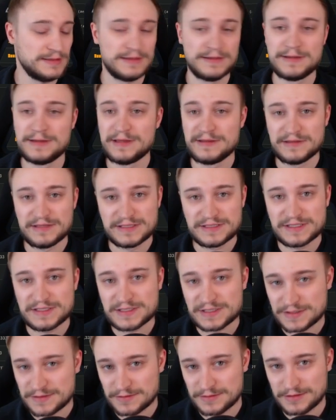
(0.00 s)
And this
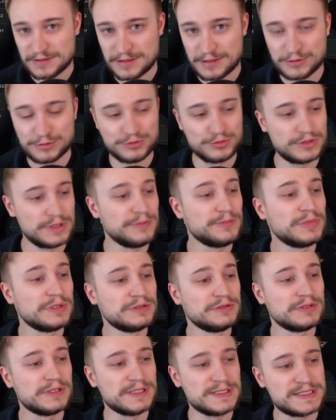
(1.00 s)
is how you can build your
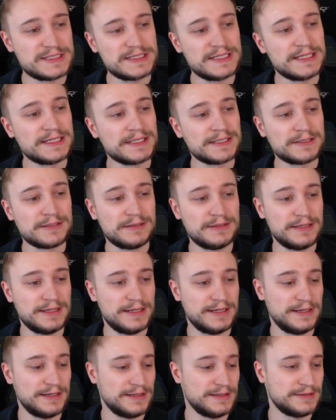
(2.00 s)
listing.
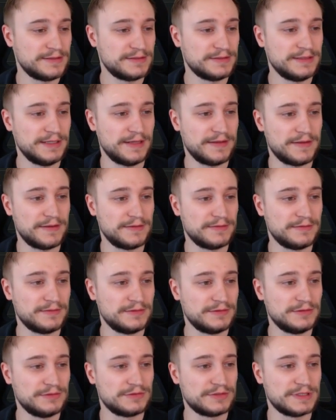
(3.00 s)
And then
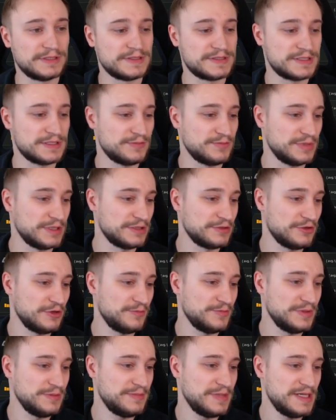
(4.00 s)
you can simply
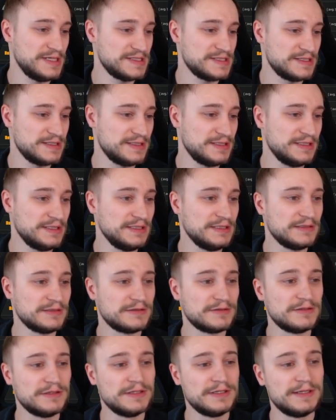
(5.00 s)
copy paste it here,
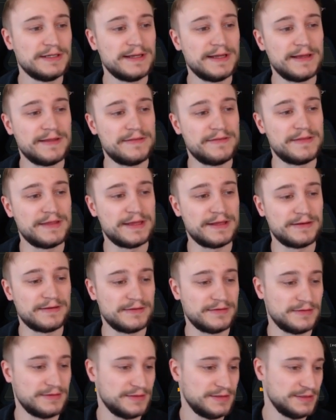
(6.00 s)
and then
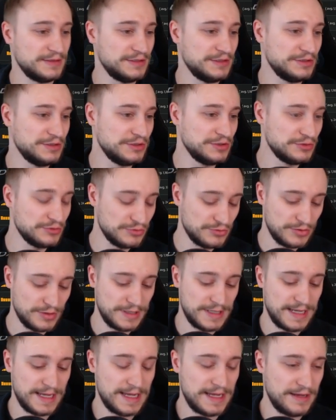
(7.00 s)
you
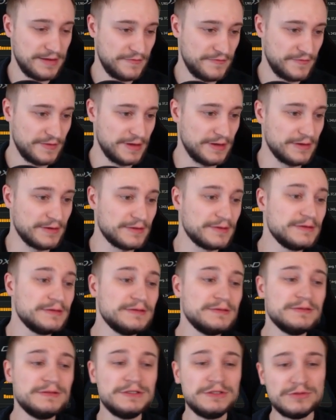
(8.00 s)
have a
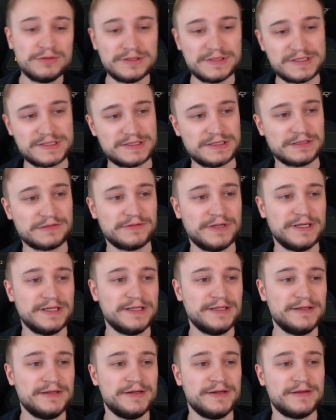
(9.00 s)
new listing ready.